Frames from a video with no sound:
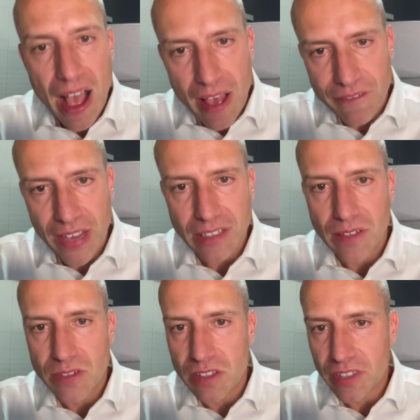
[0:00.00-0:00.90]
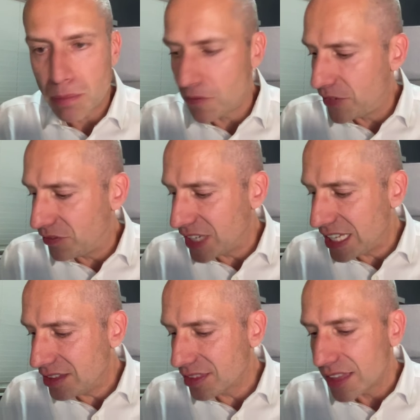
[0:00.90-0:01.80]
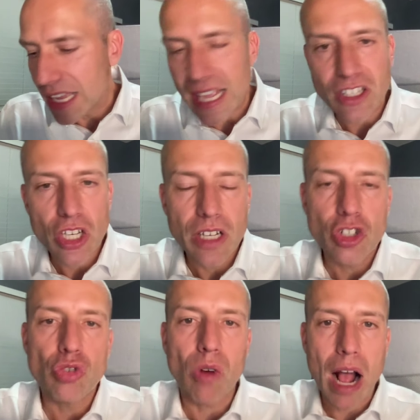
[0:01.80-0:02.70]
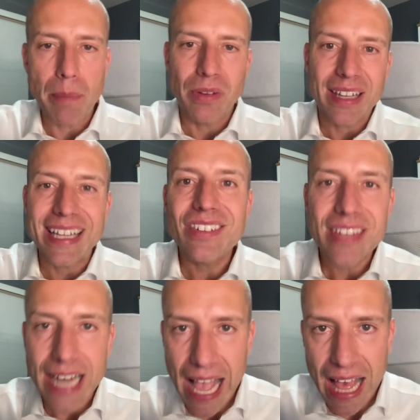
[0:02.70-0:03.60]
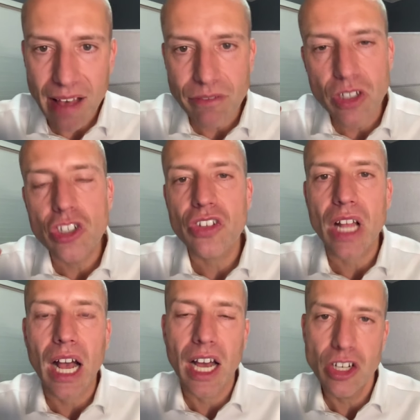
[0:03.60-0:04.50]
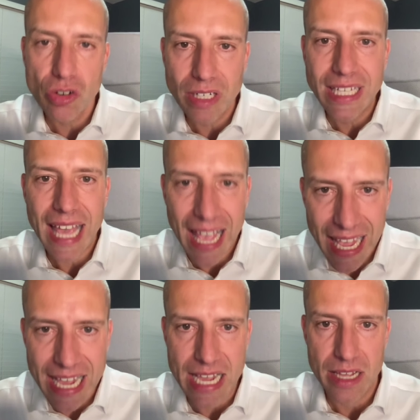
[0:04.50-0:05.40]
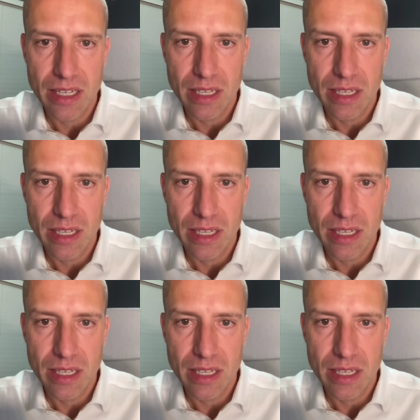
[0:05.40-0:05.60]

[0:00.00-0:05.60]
Effective December 15th, it drops less than half to just $100,000.